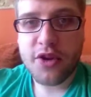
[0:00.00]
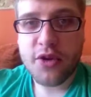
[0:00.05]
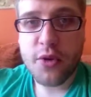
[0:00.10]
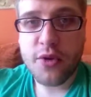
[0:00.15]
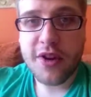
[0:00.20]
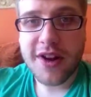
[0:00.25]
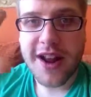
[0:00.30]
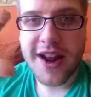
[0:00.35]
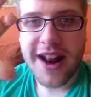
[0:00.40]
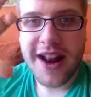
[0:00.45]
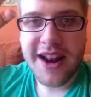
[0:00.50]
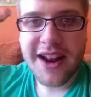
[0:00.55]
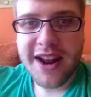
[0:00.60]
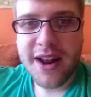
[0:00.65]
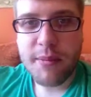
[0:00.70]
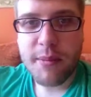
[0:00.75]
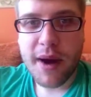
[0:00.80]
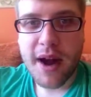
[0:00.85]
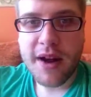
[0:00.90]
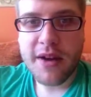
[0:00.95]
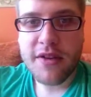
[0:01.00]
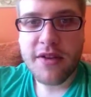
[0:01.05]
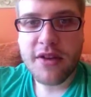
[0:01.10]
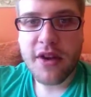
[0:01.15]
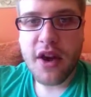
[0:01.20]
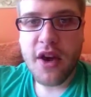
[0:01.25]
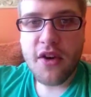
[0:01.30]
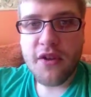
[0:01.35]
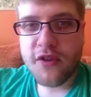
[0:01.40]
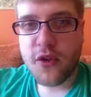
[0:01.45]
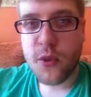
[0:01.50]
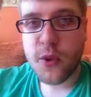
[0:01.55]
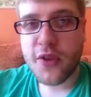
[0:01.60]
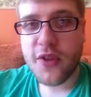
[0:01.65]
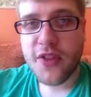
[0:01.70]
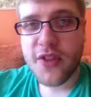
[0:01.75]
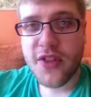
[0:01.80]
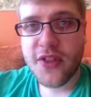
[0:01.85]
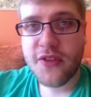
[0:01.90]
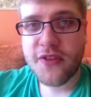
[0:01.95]
So it's like a climax for
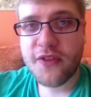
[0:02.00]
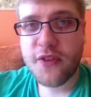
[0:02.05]
when